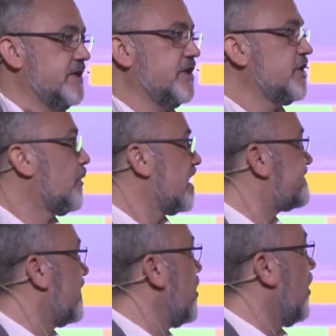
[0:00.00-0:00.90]
You ask
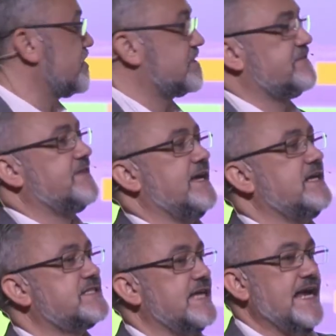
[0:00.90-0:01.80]
for lots of
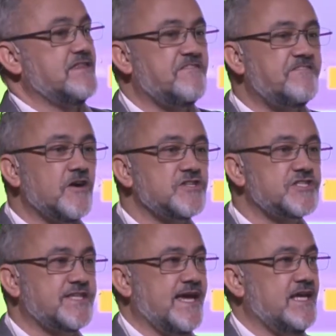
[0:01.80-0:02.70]
things in the first
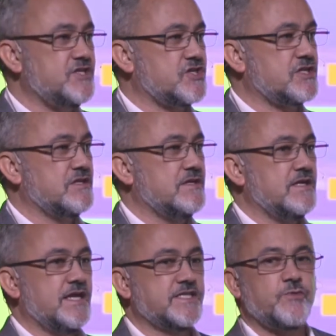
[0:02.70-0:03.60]
stage,
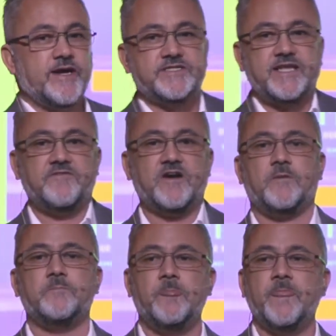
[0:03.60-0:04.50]
as quick as they've
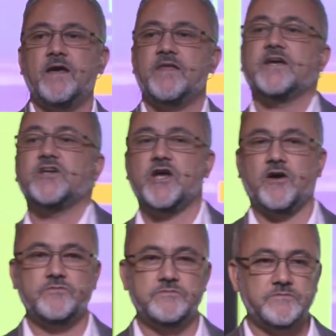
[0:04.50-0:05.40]
come, they're going to go.
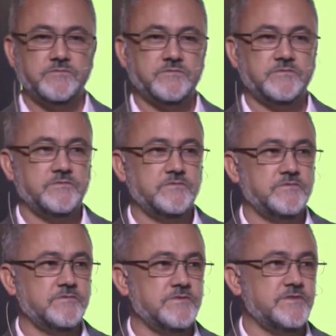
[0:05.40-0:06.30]

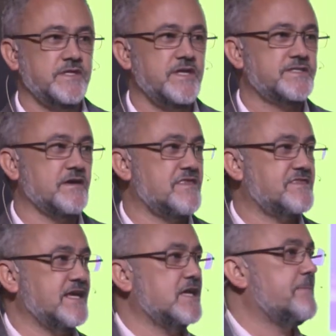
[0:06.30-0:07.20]
So
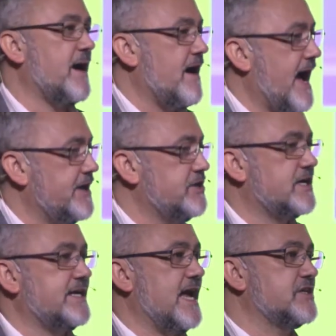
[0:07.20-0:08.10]
think about how you
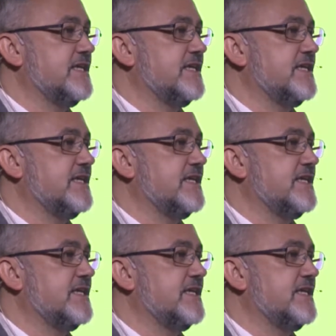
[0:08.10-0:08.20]
can actually